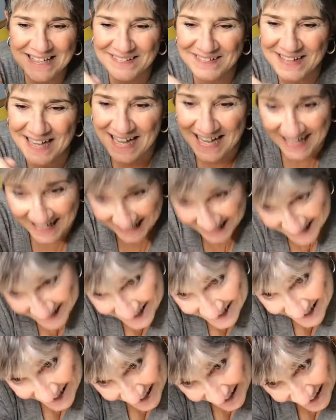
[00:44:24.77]
you
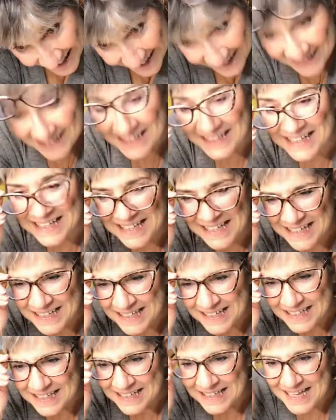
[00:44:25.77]
guys.
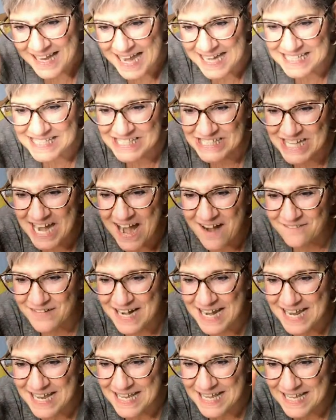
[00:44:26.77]
Hey,
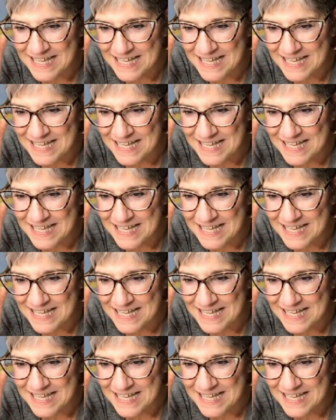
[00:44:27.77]
Jerry.